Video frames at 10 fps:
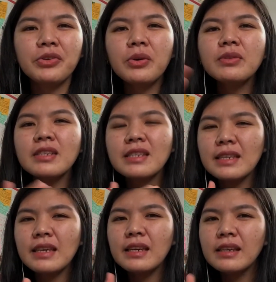you don't
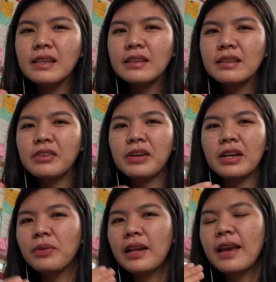see it
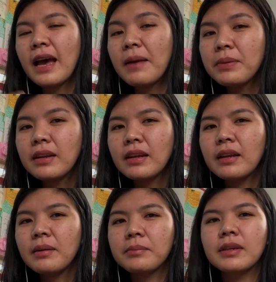gradually
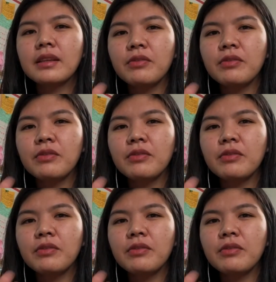happening,